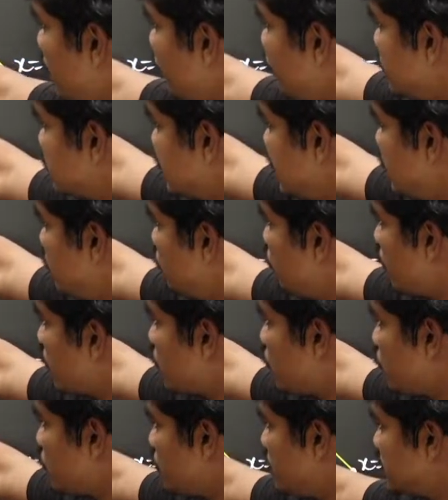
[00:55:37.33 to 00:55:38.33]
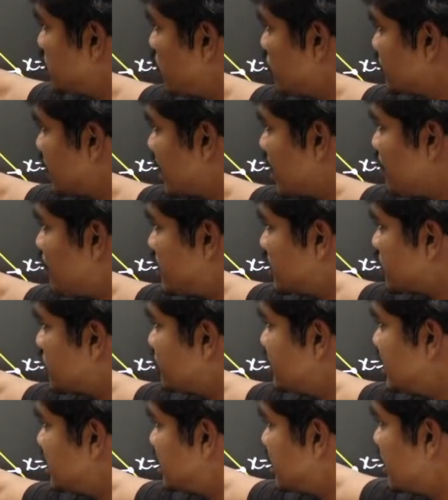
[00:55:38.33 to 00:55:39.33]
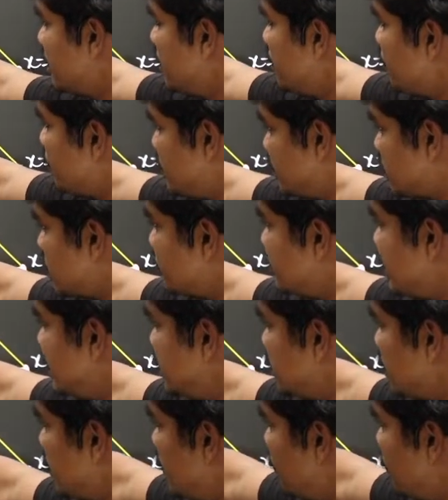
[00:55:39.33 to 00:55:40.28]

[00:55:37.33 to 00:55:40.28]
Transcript: if you see 1 to 2 is of certain pressure range,